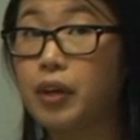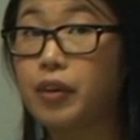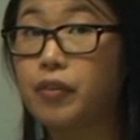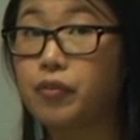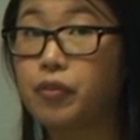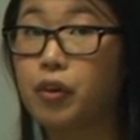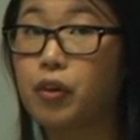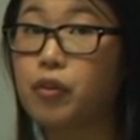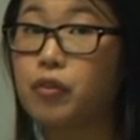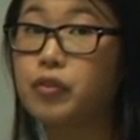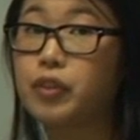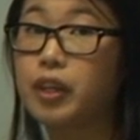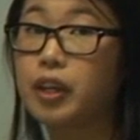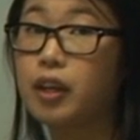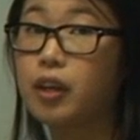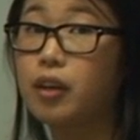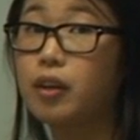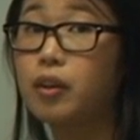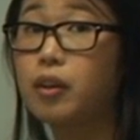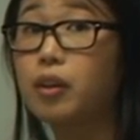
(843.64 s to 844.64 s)
involved
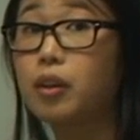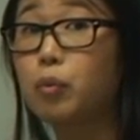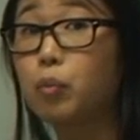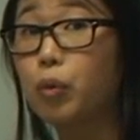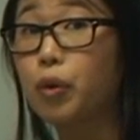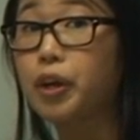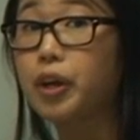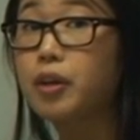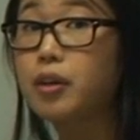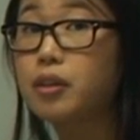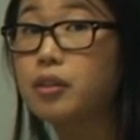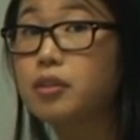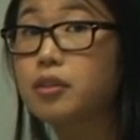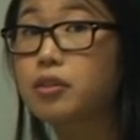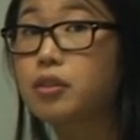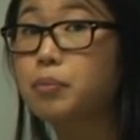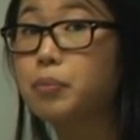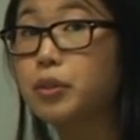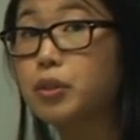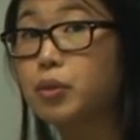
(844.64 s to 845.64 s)
in the water,
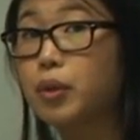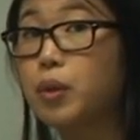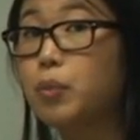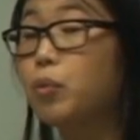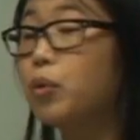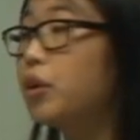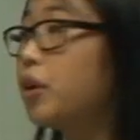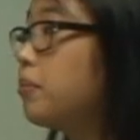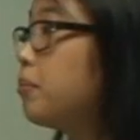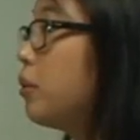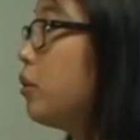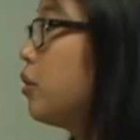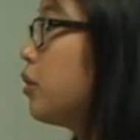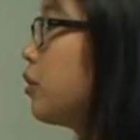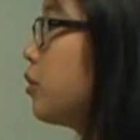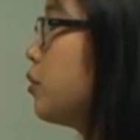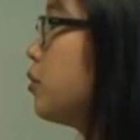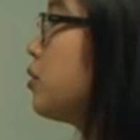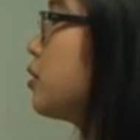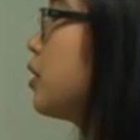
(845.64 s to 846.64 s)
so between water
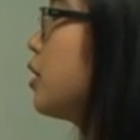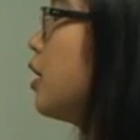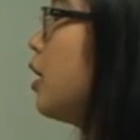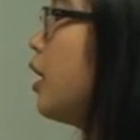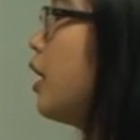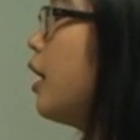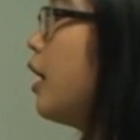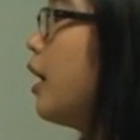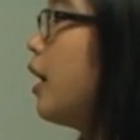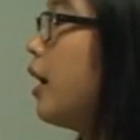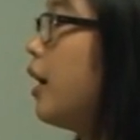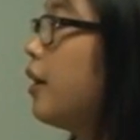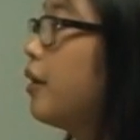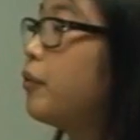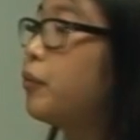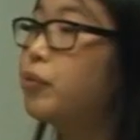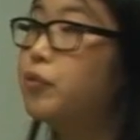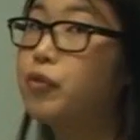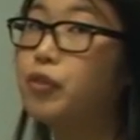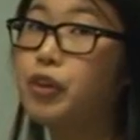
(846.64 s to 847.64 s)
molecules,
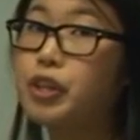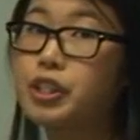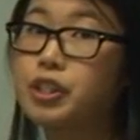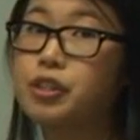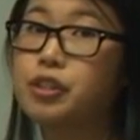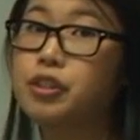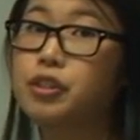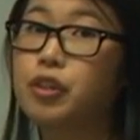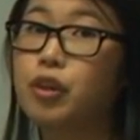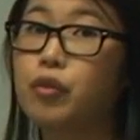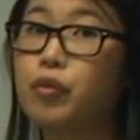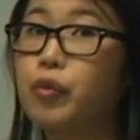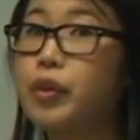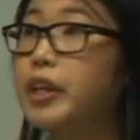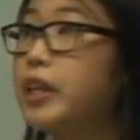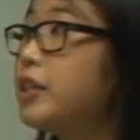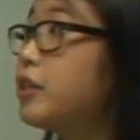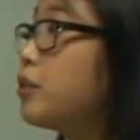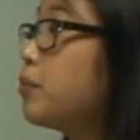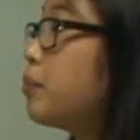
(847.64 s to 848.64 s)
and for it to dissolve, we
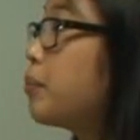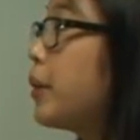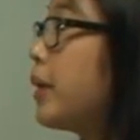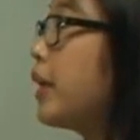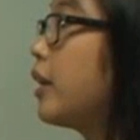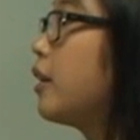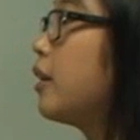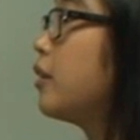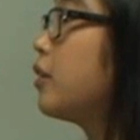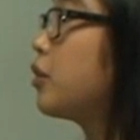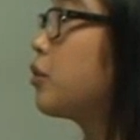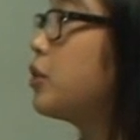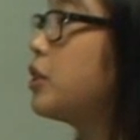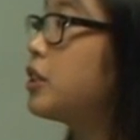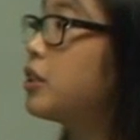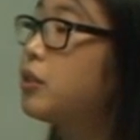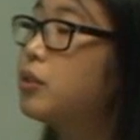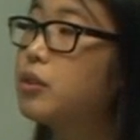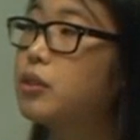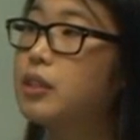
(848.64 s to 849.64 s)
need to break the
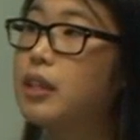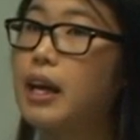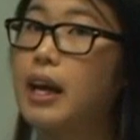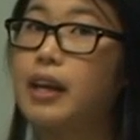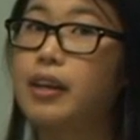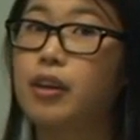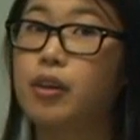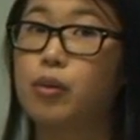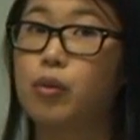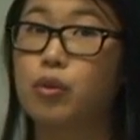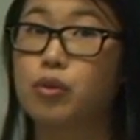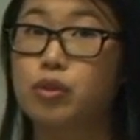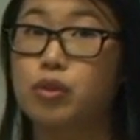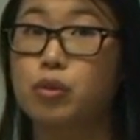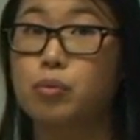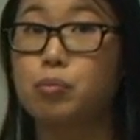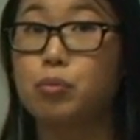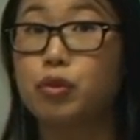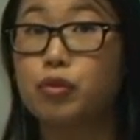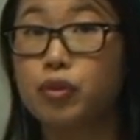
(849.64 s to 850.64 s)
crystals and then
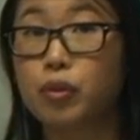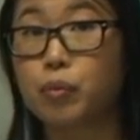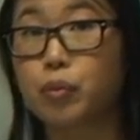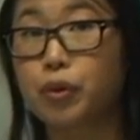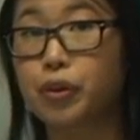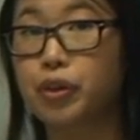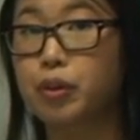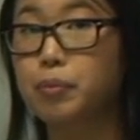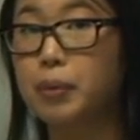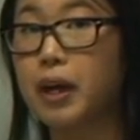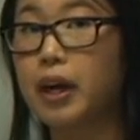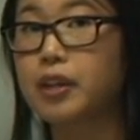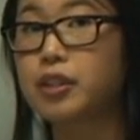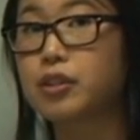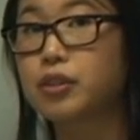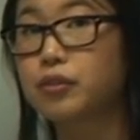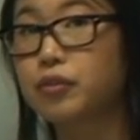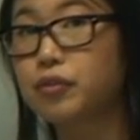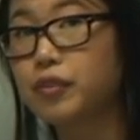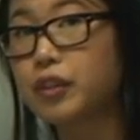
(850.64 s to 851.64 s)
also move the water apart
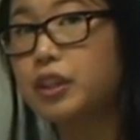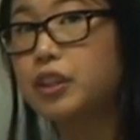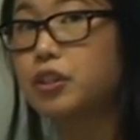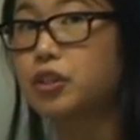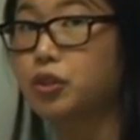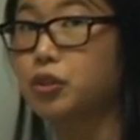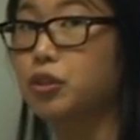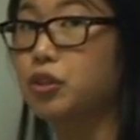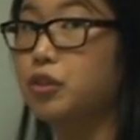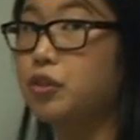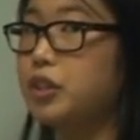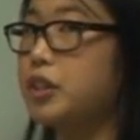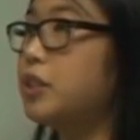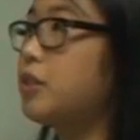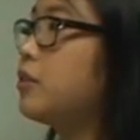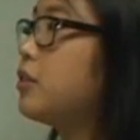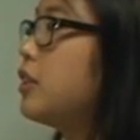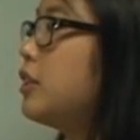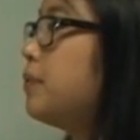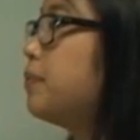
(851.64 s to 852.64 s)
to fit the sugar
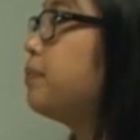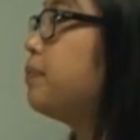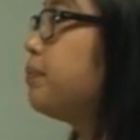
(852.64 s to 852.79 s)
crystals in.